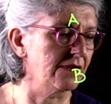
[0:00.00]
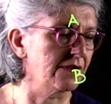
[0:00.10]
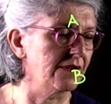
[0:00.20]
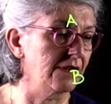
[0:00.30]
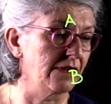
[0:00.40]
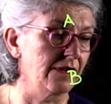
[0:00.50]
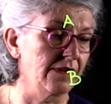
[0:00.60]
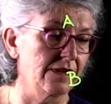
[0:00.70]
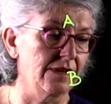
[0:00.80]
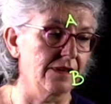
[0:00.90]

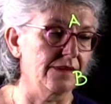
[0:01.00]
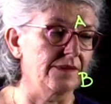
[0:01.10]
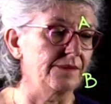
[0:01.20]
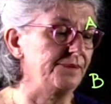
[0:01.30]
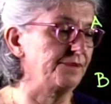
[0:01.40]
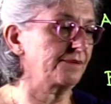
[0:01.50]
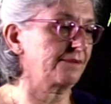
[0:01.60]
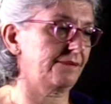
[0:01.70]
(silence)